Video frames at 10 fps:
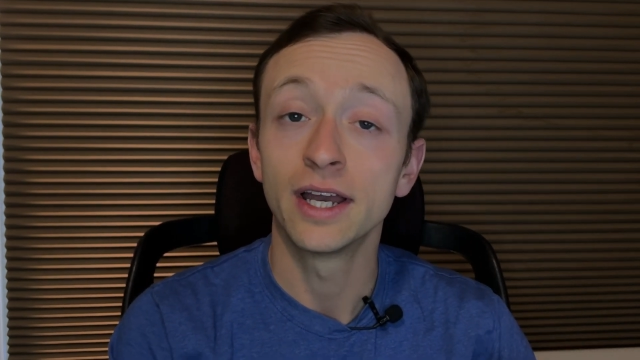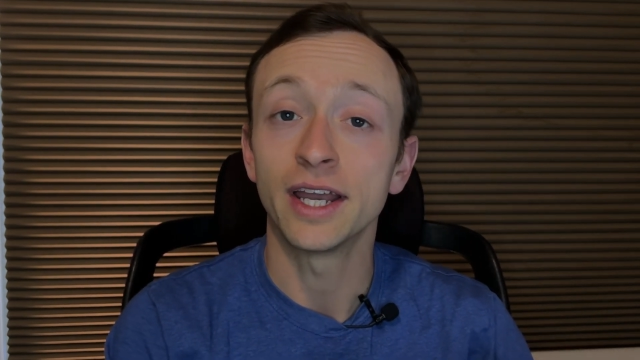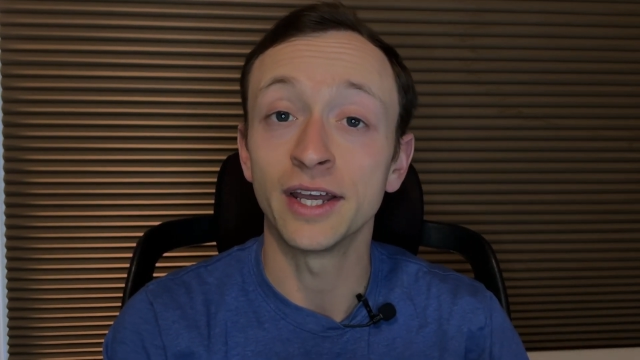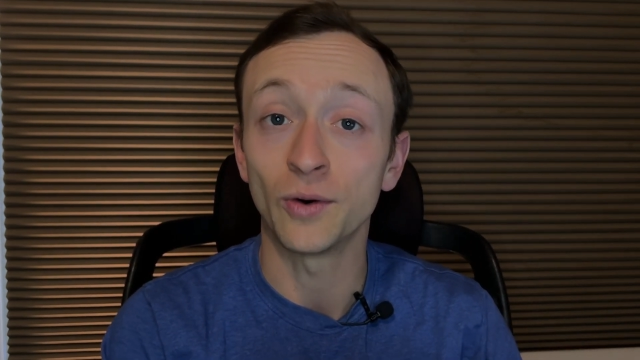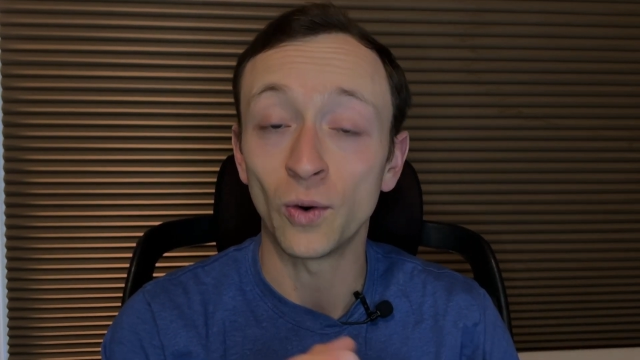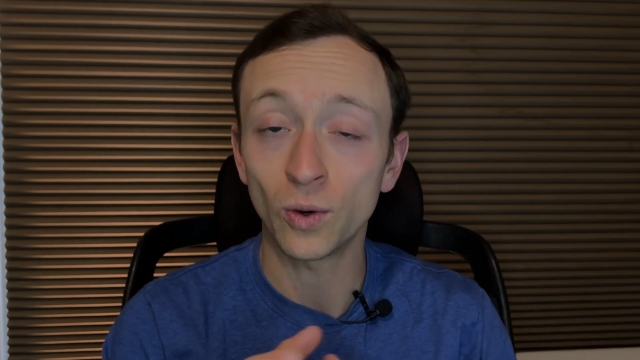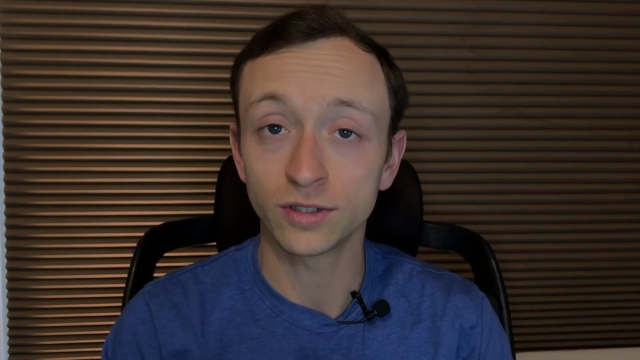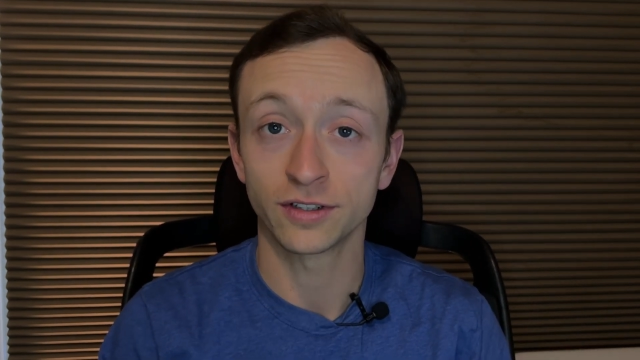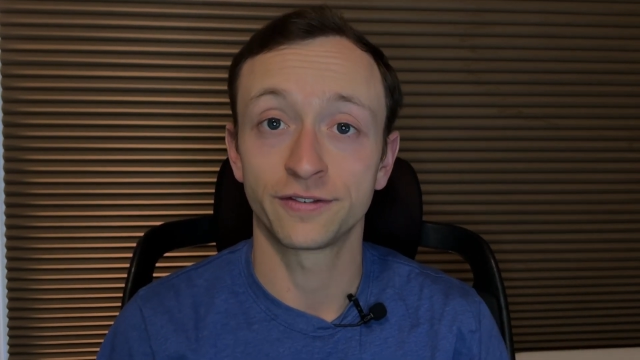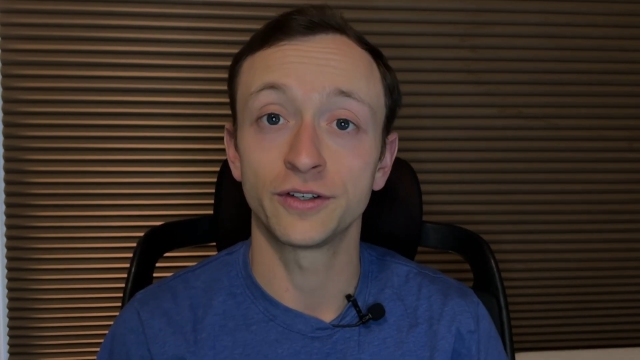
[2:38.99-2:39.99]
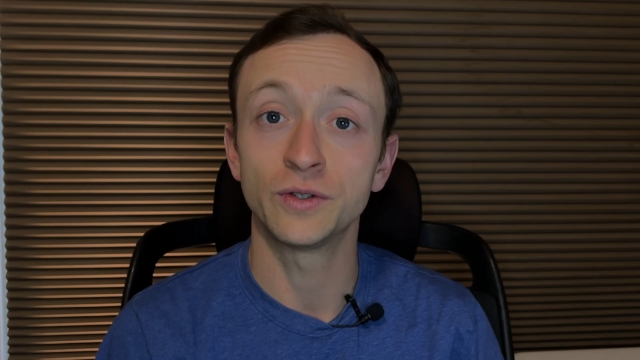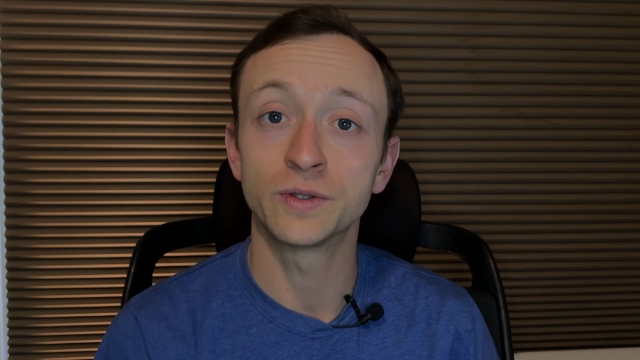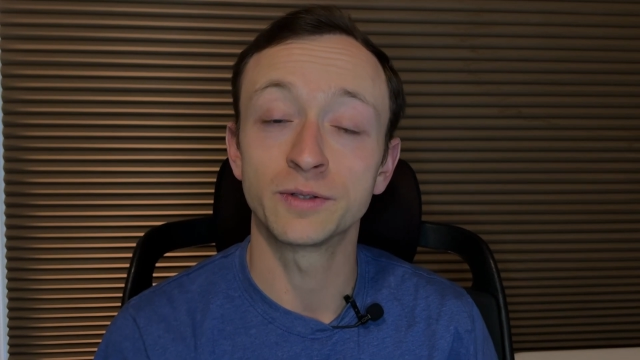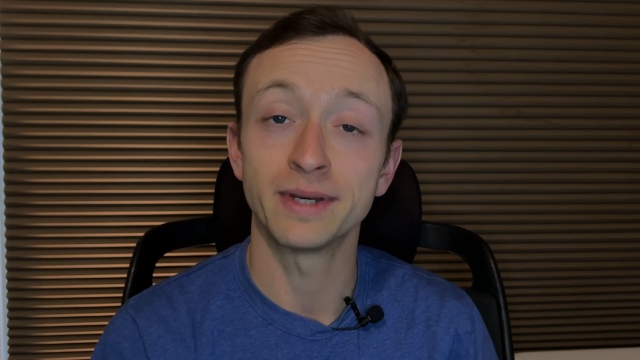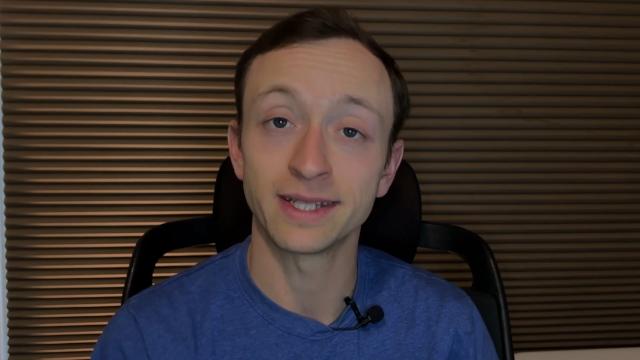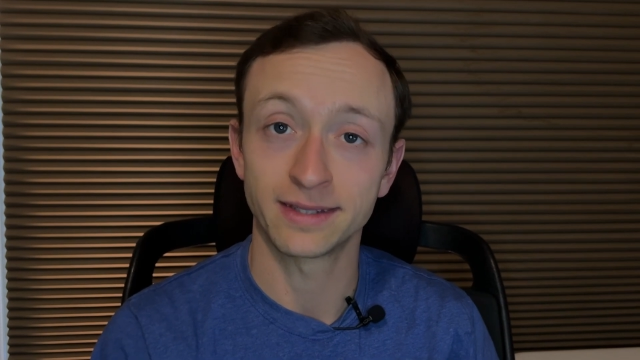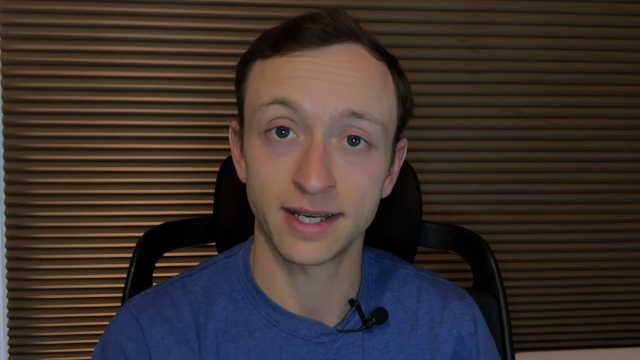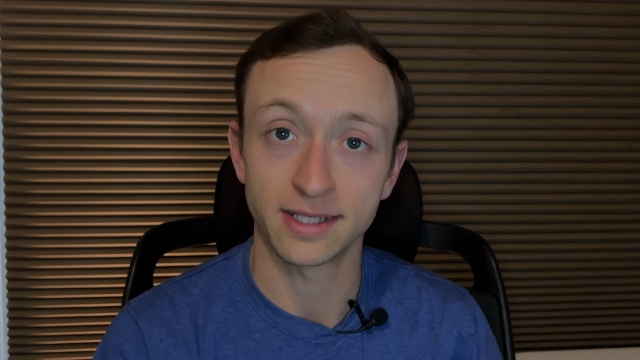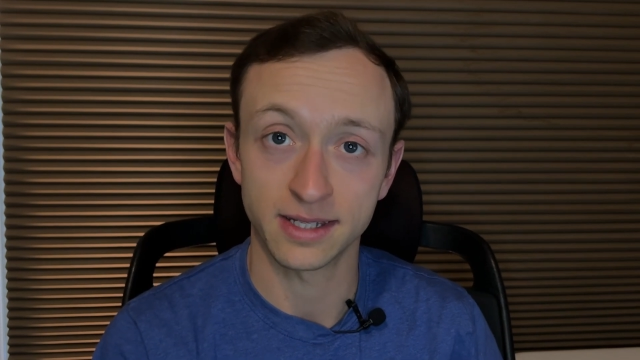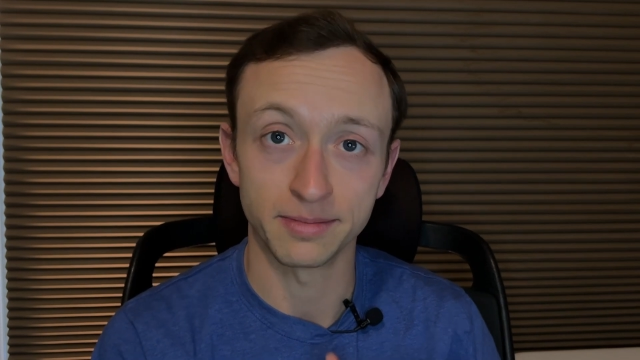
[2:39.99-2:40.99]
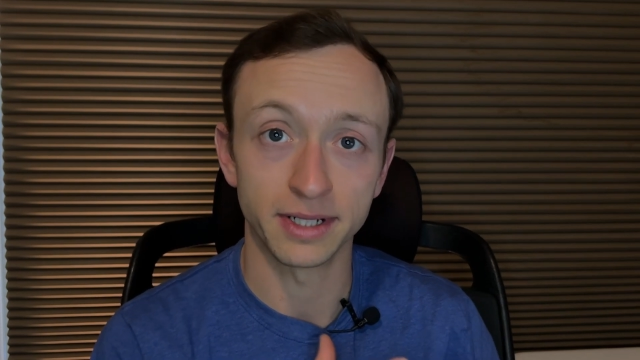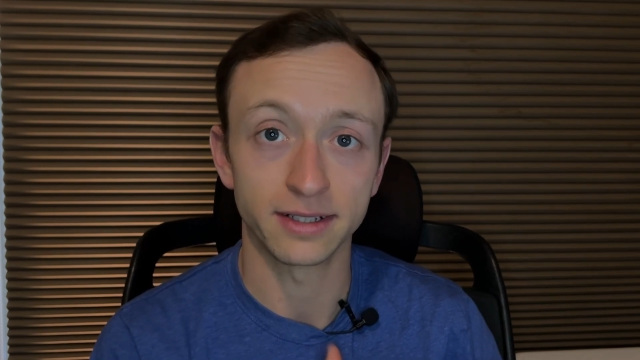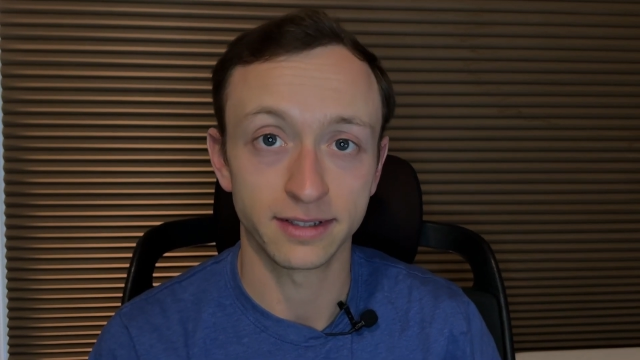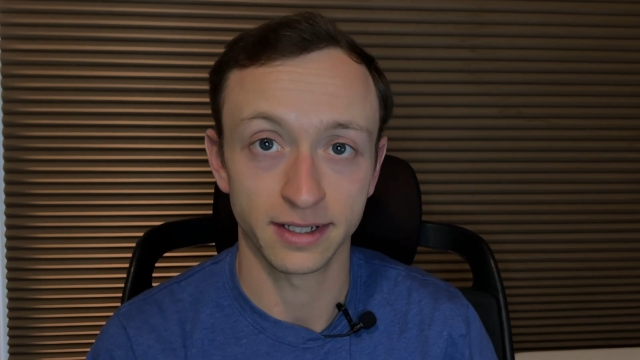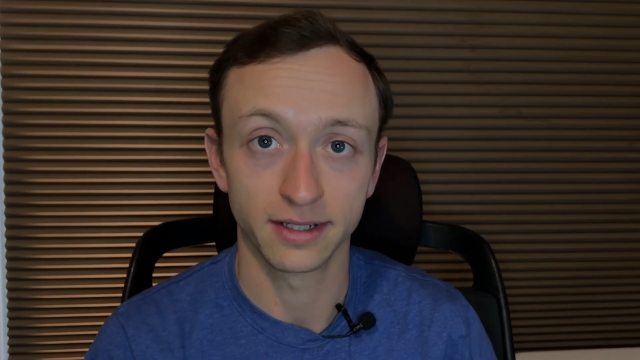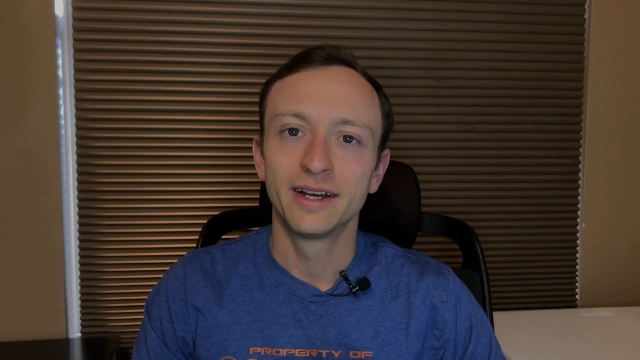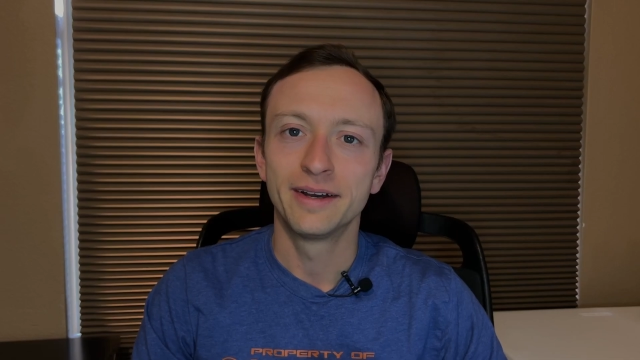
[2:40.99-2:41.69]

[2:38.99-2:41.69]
in order for you to maintain stability.